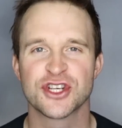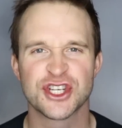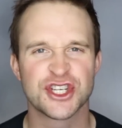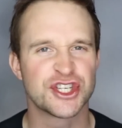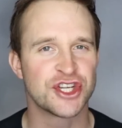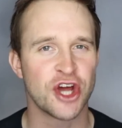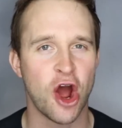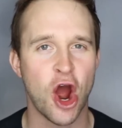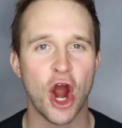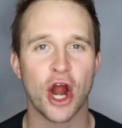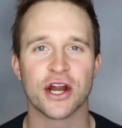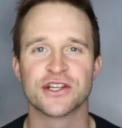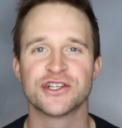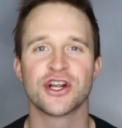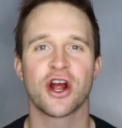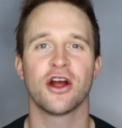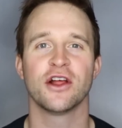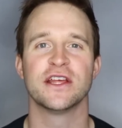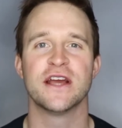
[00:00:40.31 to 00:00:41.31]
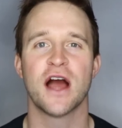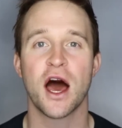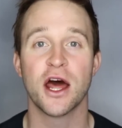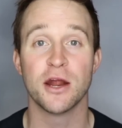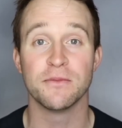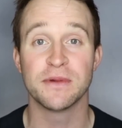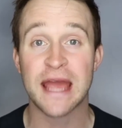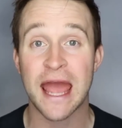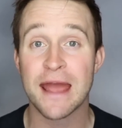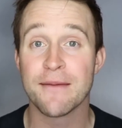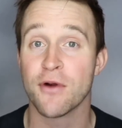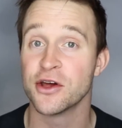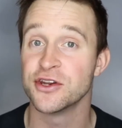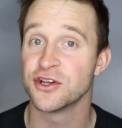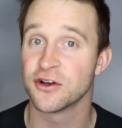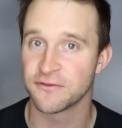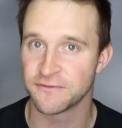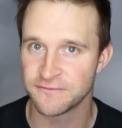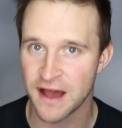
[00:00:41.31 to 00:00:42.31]
star Charlie Hunnam came
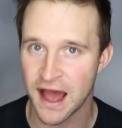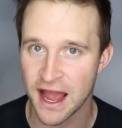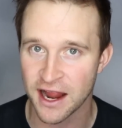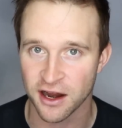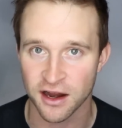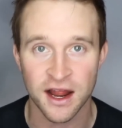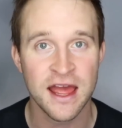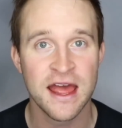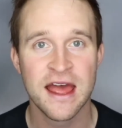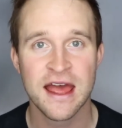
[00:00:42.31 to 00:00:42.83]
under fire